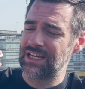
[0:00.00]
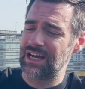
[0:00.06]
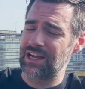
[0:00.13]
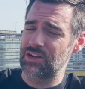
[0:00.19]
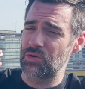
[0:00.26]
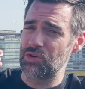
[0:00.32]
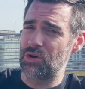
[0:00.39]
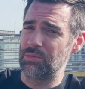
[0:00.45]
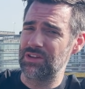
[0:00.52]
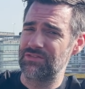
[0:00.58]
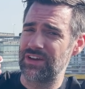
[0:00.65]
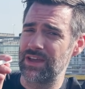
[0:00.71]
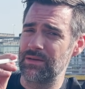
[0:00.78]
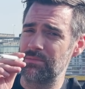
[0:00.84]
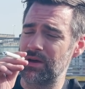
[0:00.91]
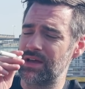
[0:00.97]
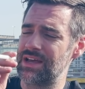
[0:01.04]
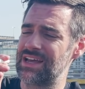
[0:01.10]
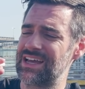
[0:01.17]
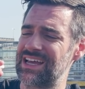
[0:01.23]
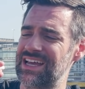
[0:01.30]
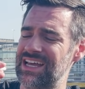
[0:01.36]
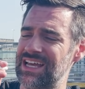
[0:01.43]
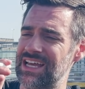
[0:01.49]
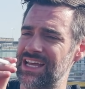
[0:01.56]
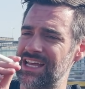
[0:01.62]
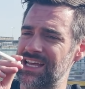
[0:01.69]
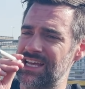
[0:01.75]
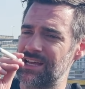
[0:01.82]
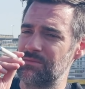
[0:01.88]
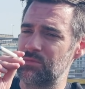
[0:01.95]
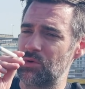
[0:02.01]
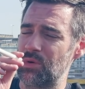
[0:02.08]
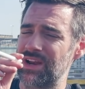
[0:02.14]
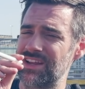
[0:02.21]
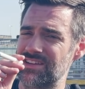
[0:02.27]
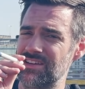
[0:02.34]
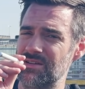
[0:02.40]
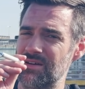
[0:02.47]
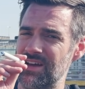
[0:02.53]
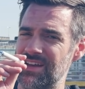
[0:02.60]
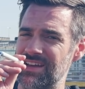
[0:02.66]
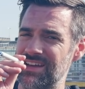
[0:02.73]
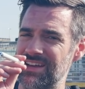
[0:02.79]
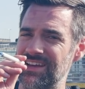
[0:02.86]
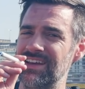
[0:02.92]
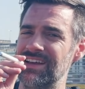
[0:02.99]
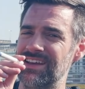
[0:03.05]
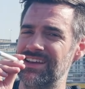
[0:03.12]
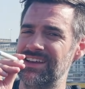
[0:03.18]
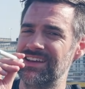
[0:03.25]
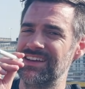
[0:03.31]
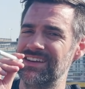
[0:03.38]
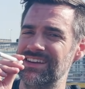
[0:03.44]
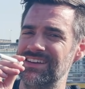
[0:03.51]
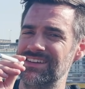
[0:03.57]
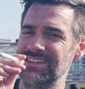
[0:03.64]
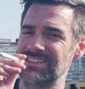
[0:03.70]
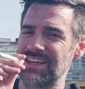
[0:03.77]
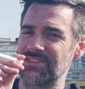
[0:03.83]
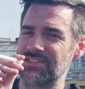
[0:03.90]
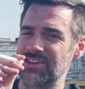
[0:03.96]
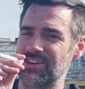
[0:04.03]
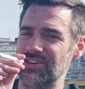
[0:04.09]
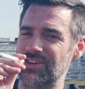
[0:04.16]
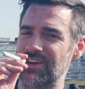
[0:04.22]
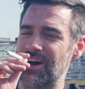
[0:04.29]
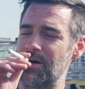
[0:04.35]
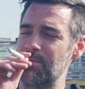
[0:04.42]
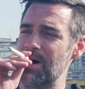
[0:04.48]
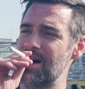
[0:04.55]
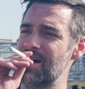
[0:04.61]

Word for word: I don't normally vape, but when I do, it's after a good comp.